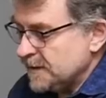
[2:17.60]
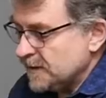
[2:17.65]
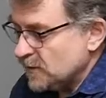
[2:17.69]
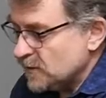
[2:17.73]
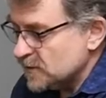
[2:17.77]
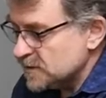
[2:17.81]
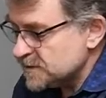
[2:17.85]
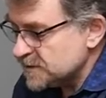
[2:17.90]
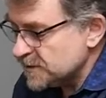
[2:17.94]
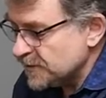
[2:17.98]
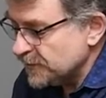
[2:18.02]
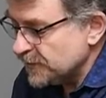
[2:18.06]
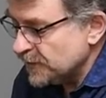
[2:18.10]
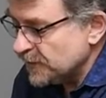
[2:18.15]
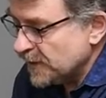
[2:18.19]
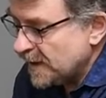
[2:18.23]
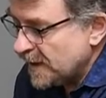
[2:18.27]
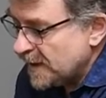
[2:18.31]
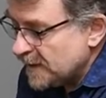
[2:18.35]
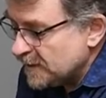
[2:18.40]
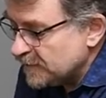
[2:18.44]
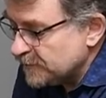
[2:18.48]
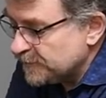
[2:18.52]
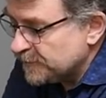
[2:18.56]
then also you
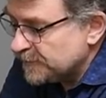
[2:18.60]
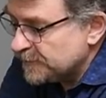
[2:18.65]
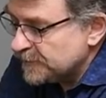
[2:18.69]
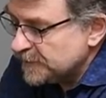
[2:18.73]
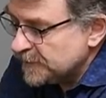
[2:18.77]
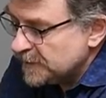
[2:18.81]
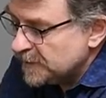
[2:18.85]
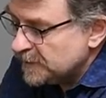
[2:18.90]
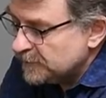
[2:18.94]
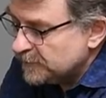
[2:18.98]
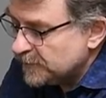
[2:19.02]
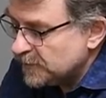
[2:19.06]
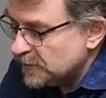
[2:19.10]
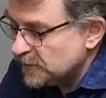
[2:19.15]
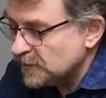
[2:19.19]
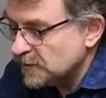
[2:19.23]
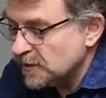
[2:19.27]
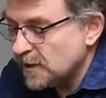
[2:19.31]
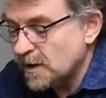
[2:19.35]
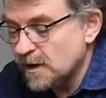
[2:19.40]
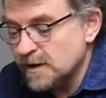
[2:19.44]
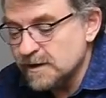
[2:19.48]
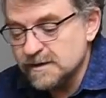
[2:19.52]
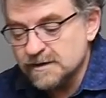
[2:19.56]
have, if you
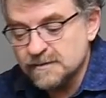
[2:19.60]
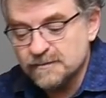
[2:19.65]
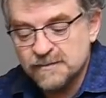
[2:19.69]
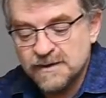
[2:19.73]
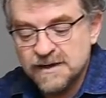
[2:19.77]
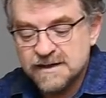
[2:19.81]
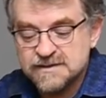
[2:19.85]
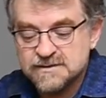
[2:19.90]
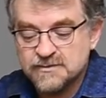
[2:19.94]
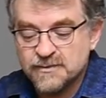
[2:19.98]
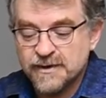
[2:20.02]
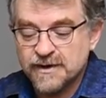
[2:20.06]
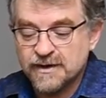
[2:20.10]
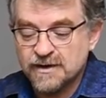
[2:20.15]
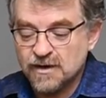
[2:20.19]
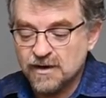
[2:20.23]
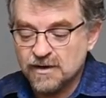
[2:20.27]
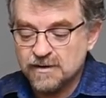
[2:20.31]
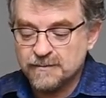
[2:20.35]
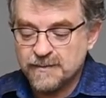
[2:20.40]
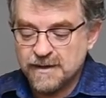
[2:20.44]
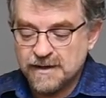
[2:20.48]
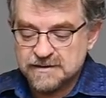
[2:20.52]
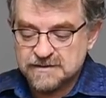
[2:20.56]
are in a place where you
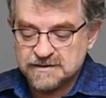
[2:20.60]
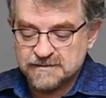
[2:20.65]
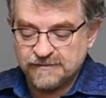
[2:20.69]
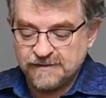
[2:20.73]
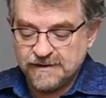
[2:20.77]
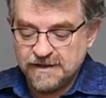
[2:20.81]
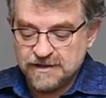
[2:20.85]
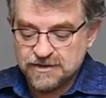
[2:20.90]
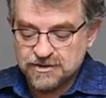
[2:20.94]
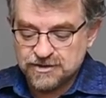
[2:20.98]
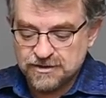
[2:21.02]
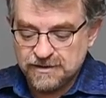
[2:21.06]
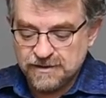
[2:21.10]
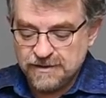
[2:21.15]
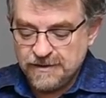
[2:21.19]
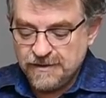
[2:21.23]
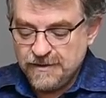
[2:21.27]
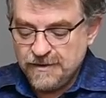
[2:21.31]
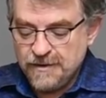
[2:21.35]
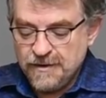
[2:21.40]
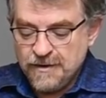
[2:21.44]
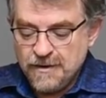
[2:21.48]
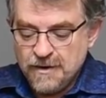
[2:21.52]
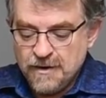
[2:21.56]
can't bounce flash,
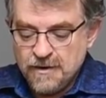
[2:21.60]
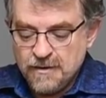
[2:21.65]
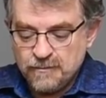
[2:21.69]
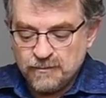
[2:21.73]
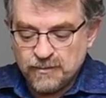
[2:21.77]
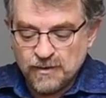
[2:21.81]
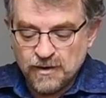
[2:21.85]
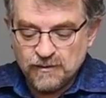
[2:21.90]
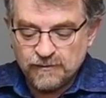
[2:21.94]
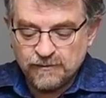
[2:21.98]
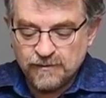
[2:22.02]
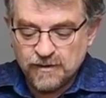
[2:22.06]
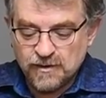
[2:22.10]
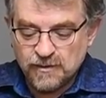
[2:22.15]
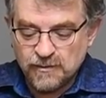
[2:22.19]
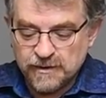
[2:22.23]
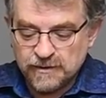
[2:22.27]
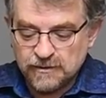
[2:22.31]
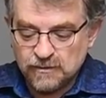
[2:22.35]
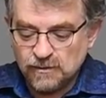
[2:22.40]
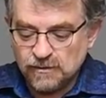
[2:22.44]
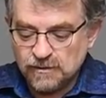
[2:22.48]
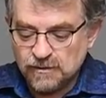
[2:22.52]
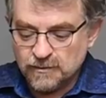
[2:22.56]
Profoto
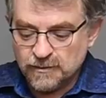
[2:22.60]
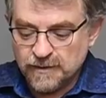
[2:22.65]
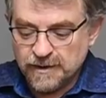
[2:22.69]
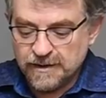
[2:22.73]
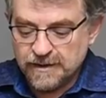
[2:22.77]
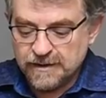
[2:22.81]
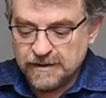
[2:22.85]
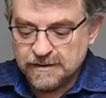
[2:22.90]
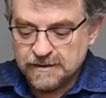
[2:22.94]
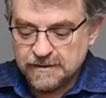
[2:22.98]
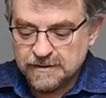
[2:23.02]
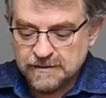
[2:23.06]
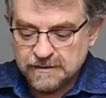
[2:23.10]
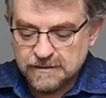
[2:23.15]
went all the way